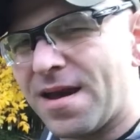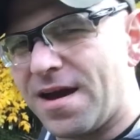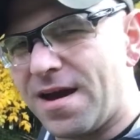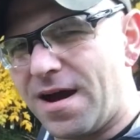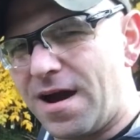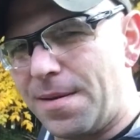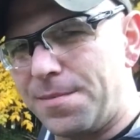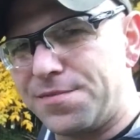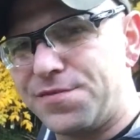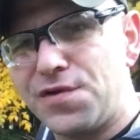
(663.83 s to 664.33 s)

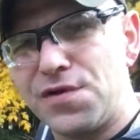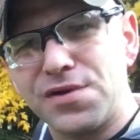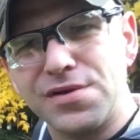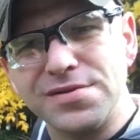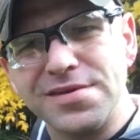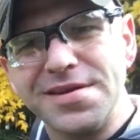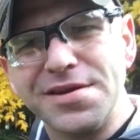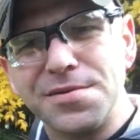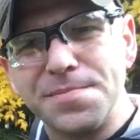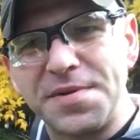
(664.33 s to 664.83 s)
um, took a
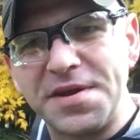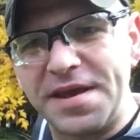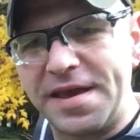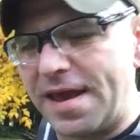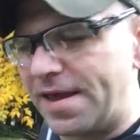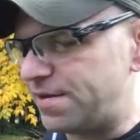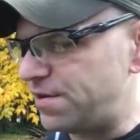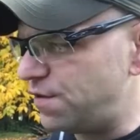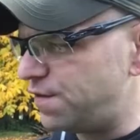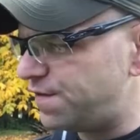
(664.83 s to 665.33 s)
little bit of
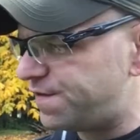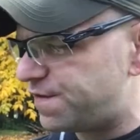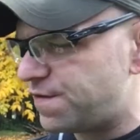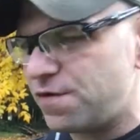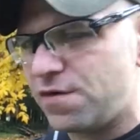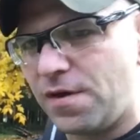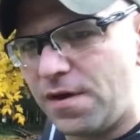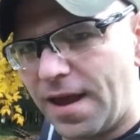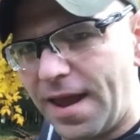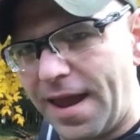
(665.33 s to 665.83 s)
getting used
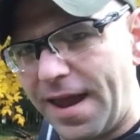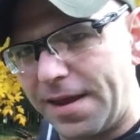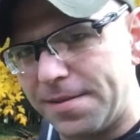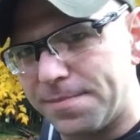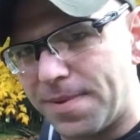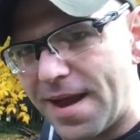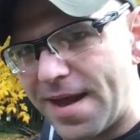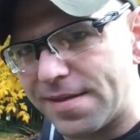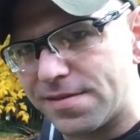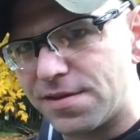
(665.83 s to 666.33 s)
to, and
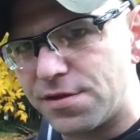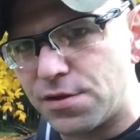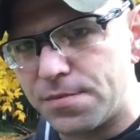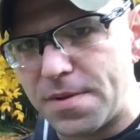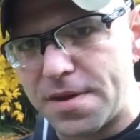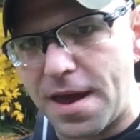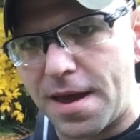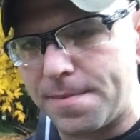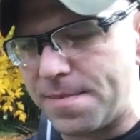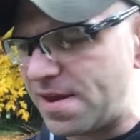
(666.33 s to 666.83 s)
by a little
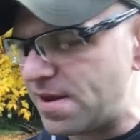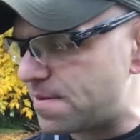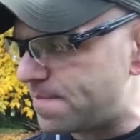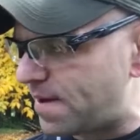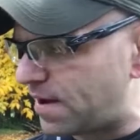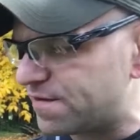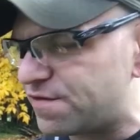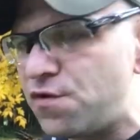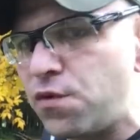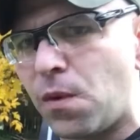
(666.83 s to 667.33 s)
bit, I mean
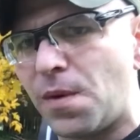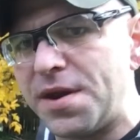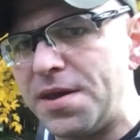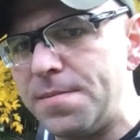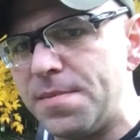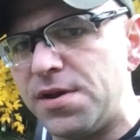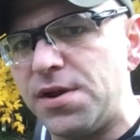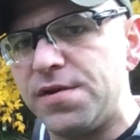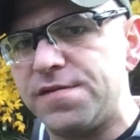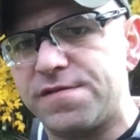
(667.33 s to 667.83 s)
about 20
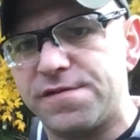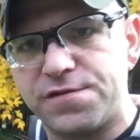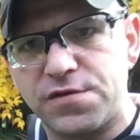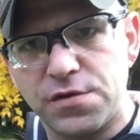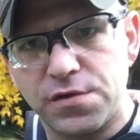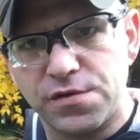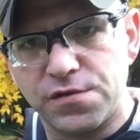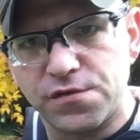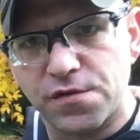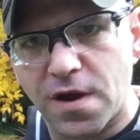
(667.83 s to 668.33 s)
minutes of
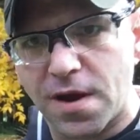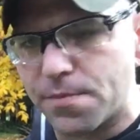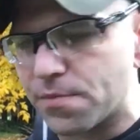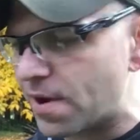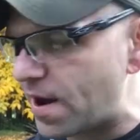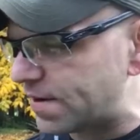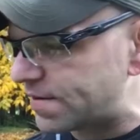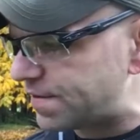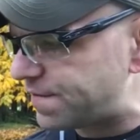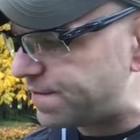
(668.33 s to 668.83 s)
doing dry
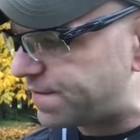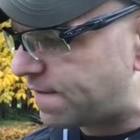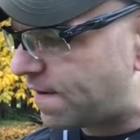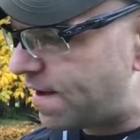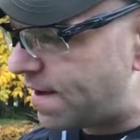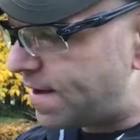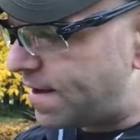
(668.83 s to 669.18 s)
practice.